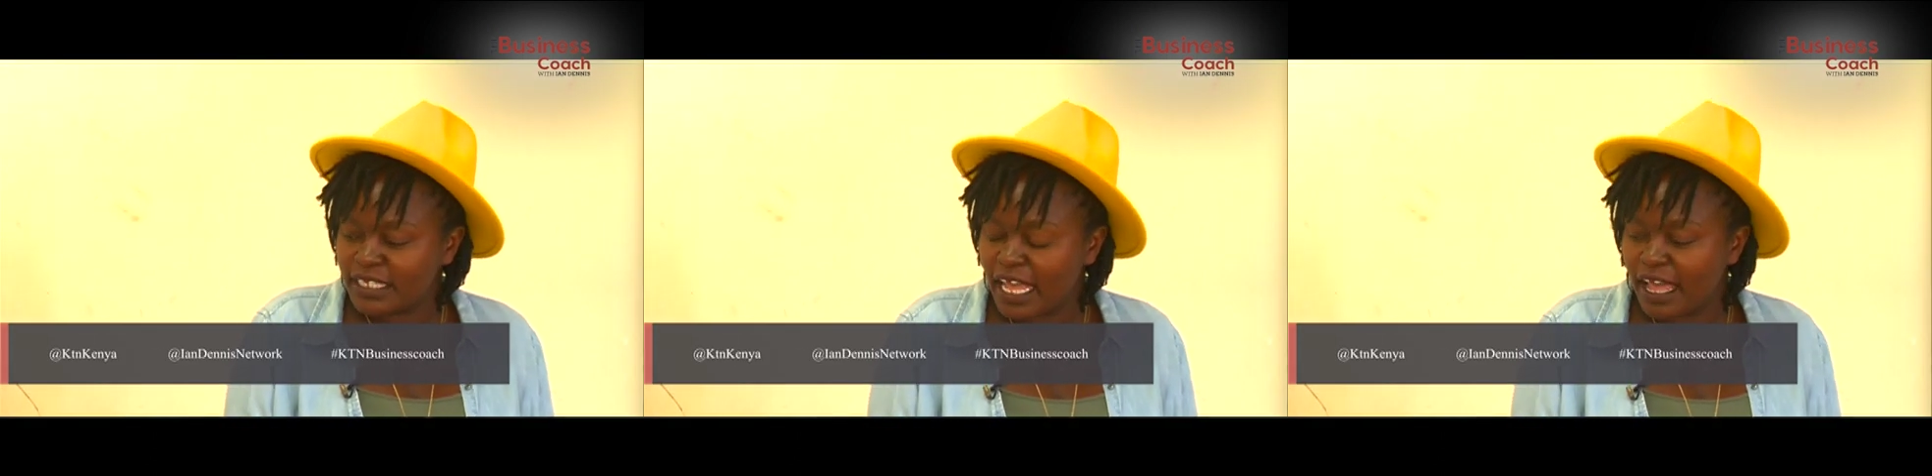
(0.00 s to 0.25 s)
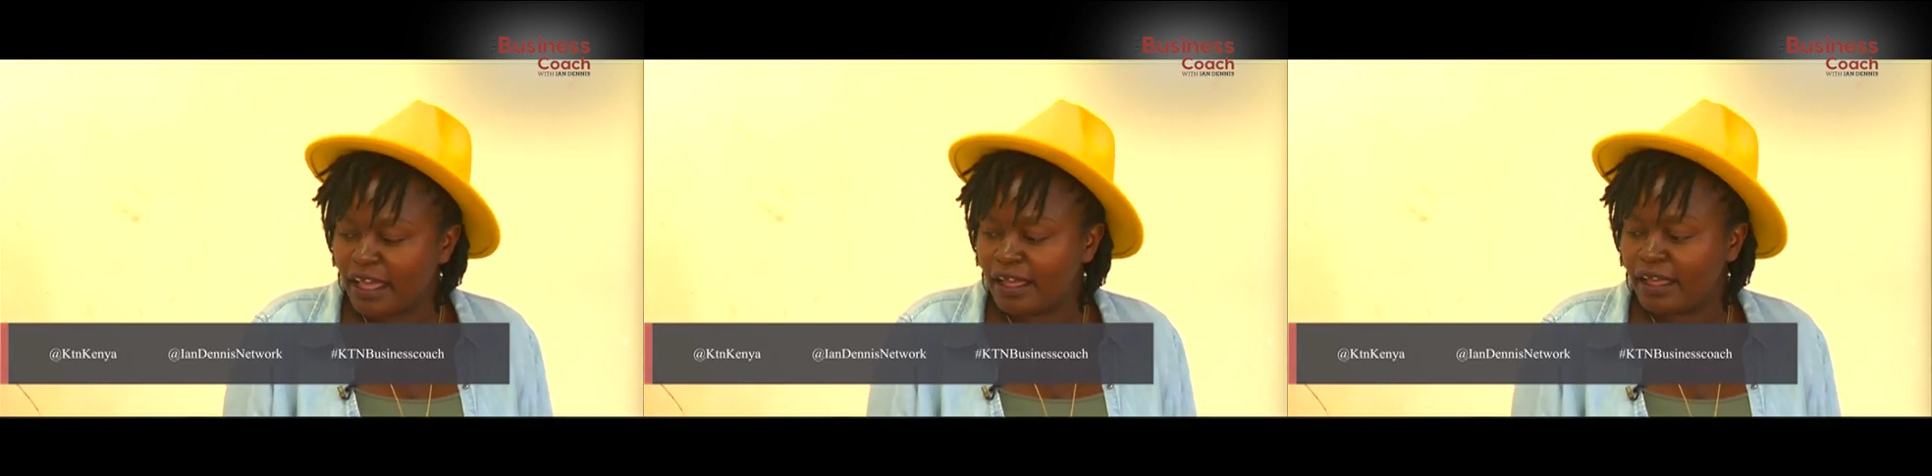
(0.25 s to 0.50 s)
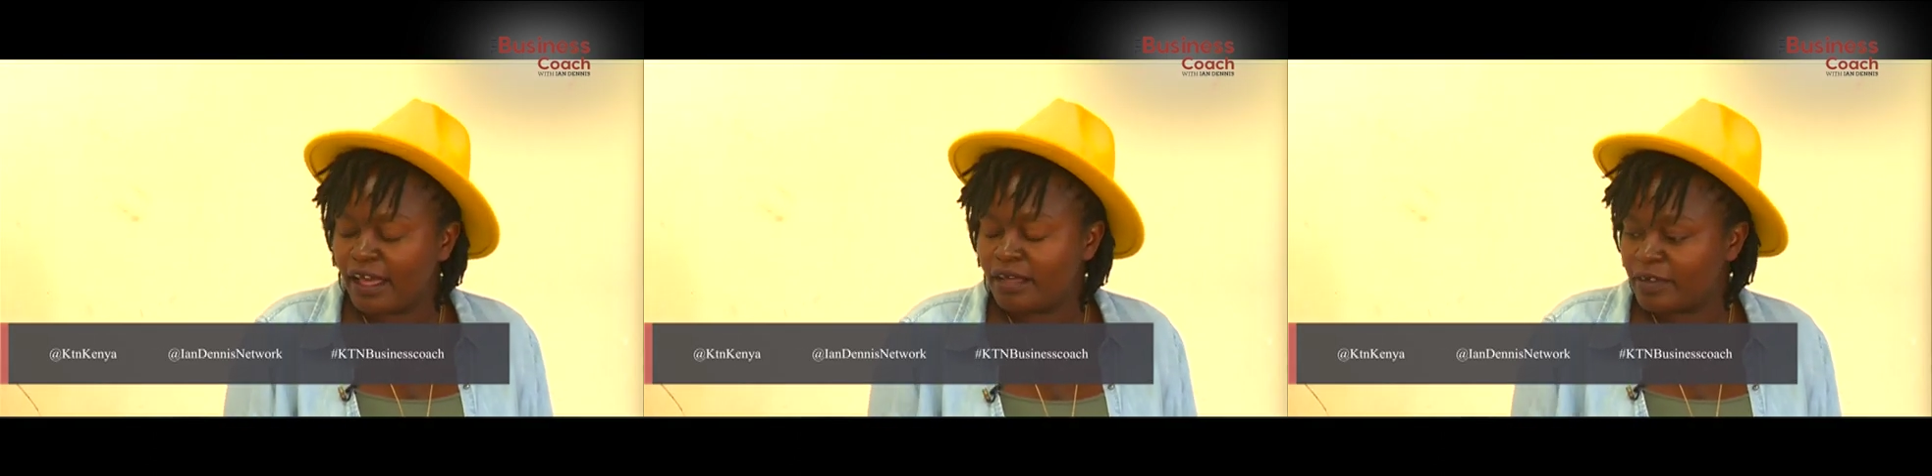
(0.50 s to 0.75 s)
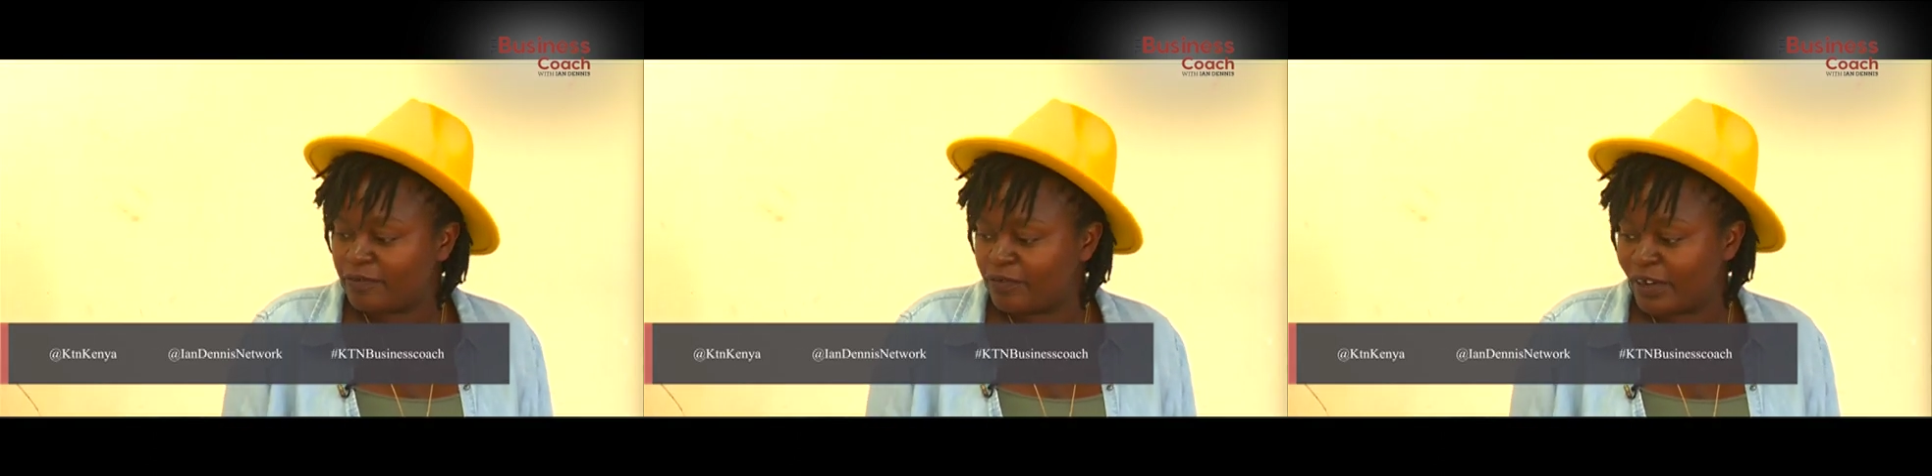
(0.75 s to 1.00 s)
I have
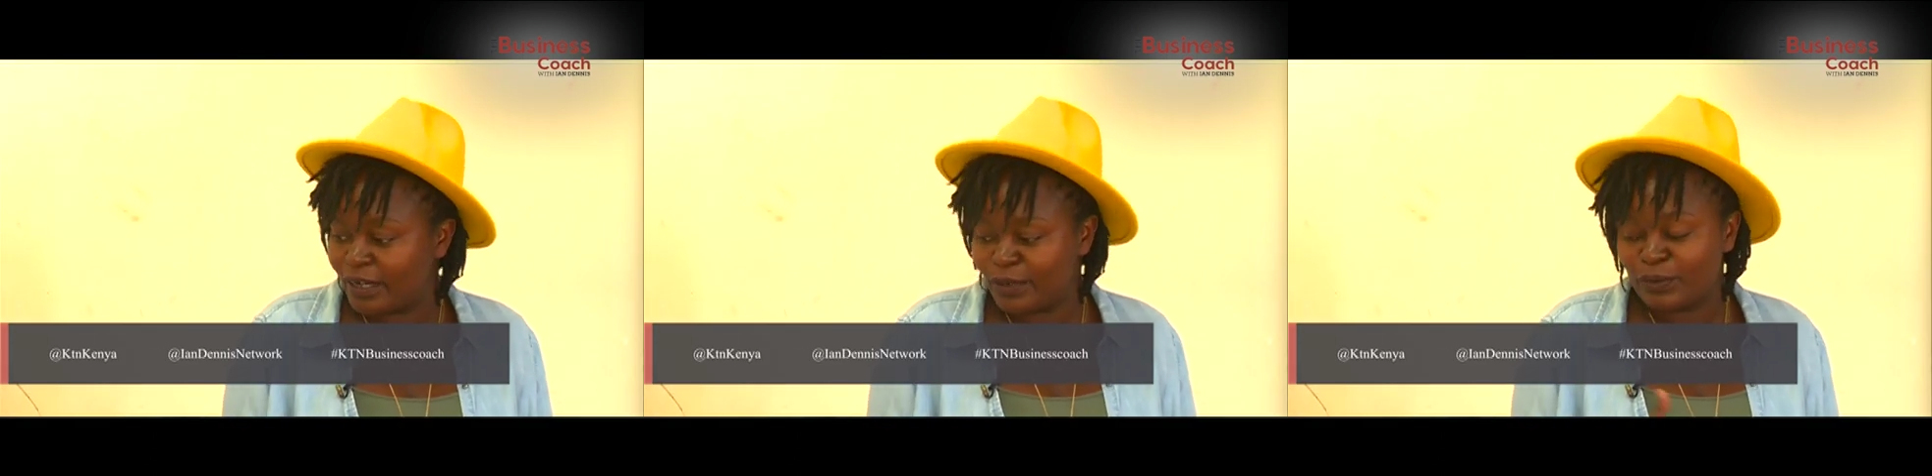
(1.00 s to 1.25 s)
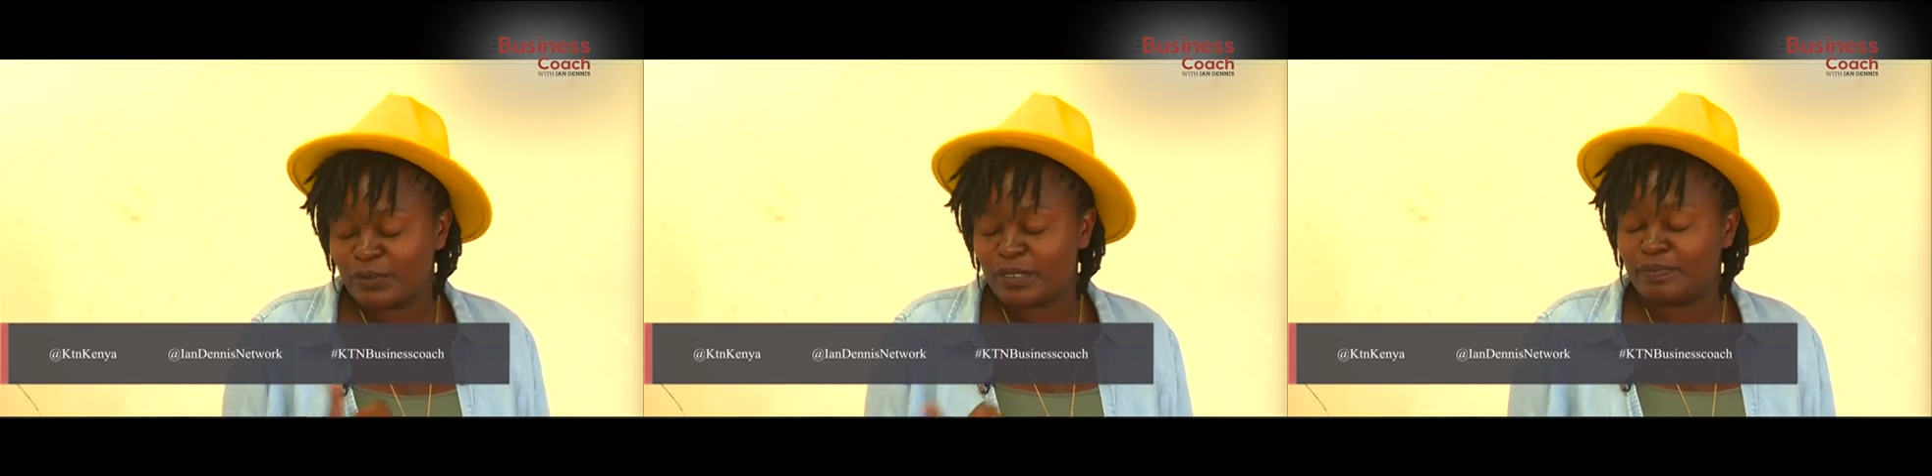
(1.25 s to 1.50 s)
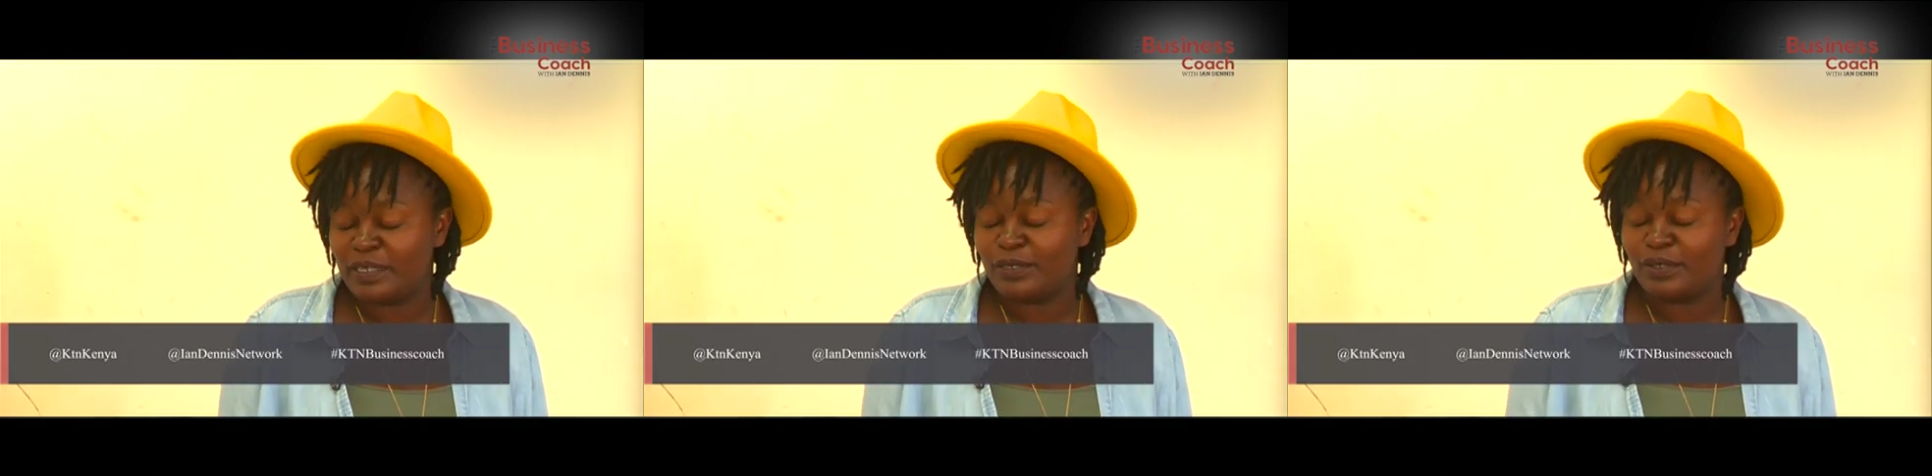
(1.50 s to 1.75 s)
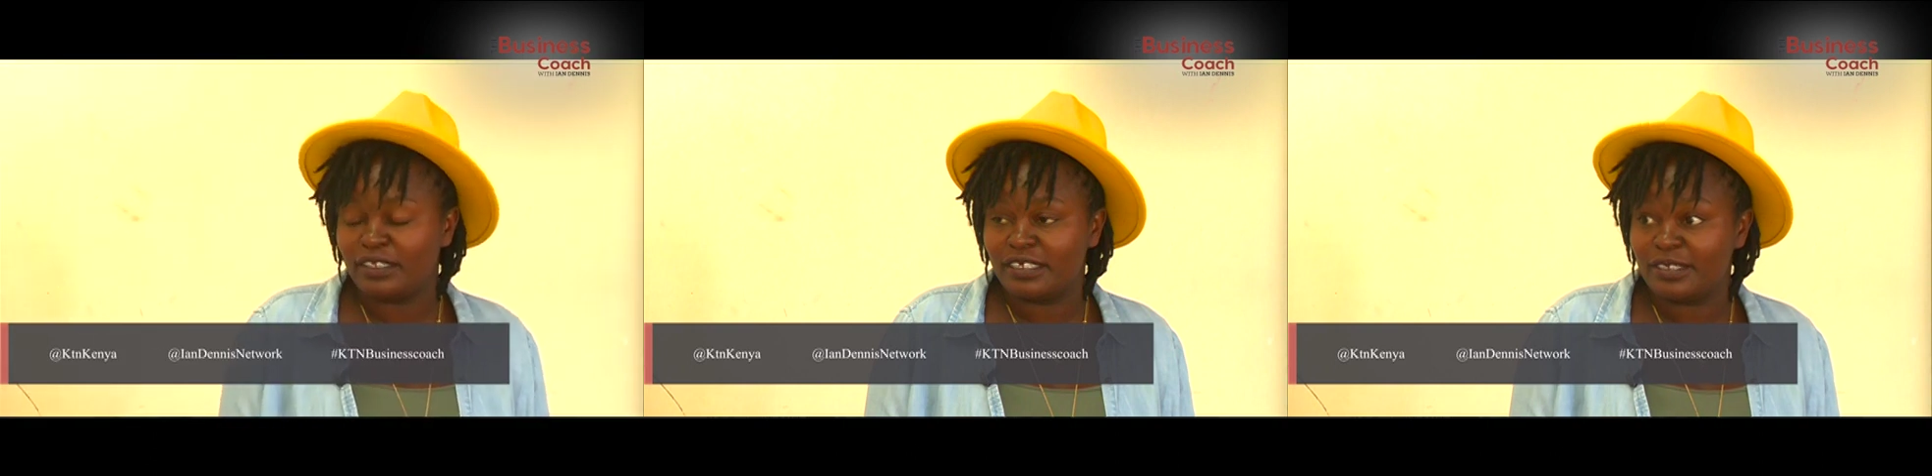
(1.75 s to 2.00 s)
a friend who's been
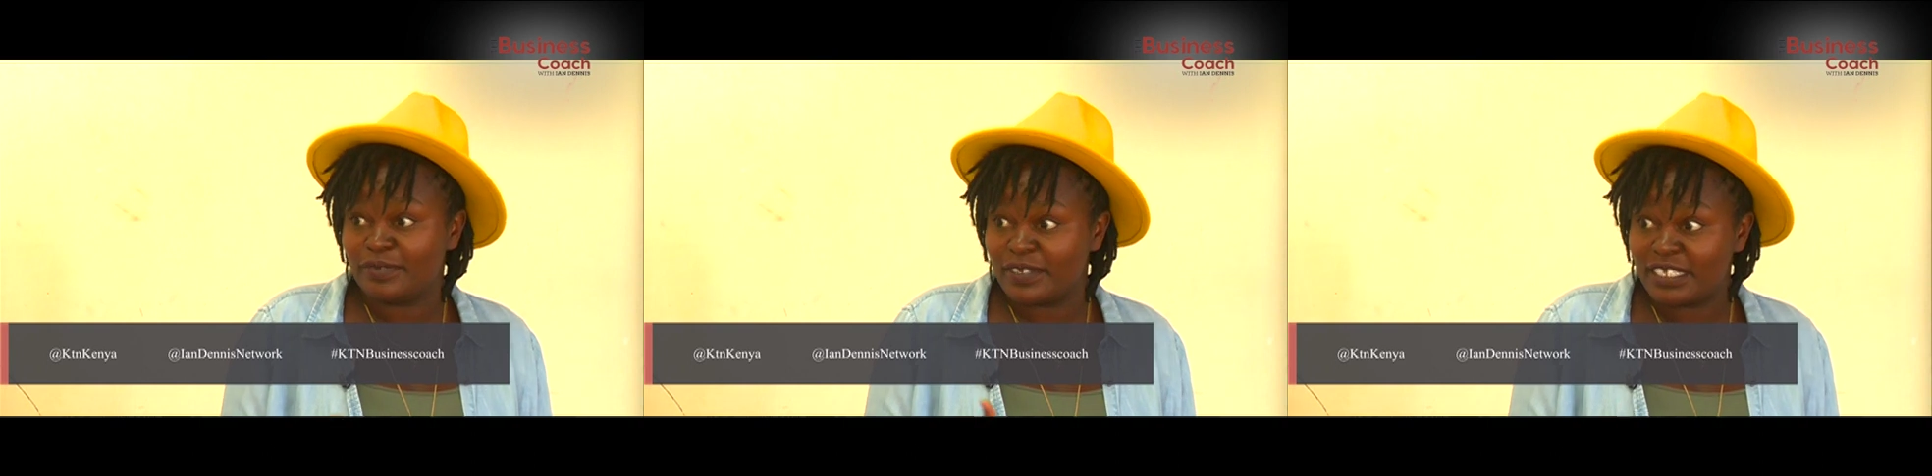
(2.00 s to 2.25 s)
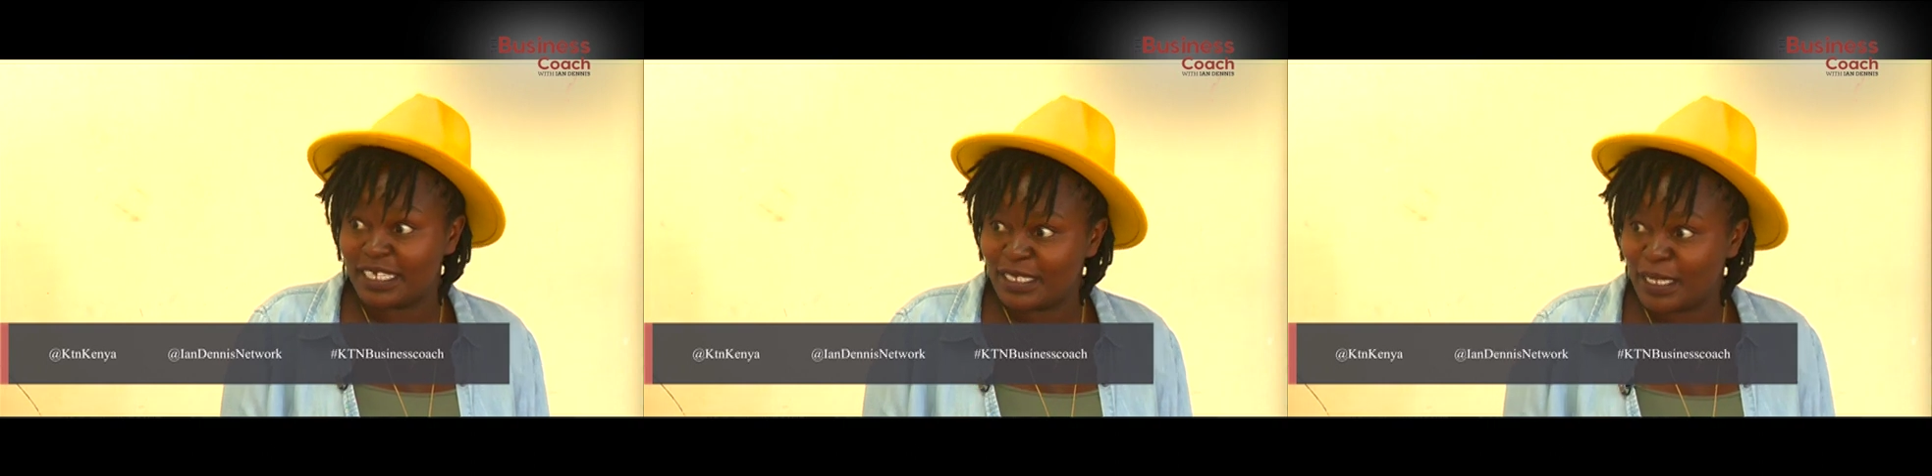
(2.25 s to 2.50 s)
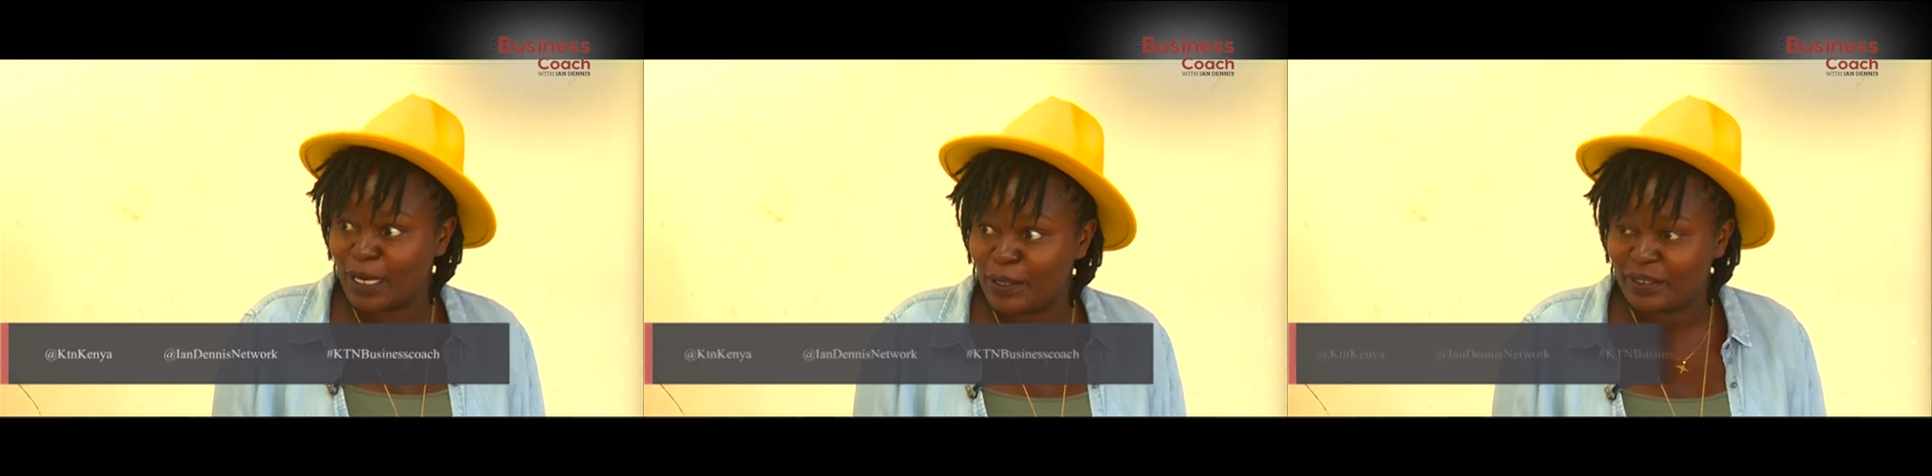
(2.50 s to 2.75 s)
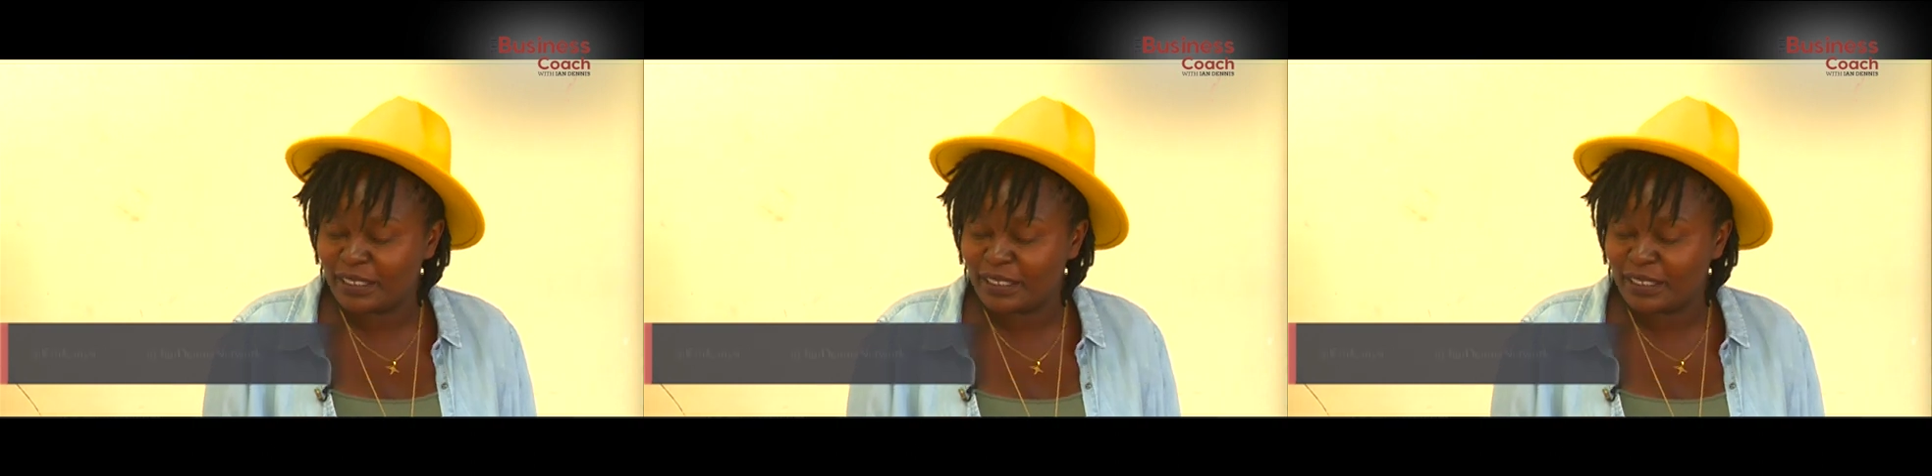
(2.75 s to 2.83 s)
doing this for such a long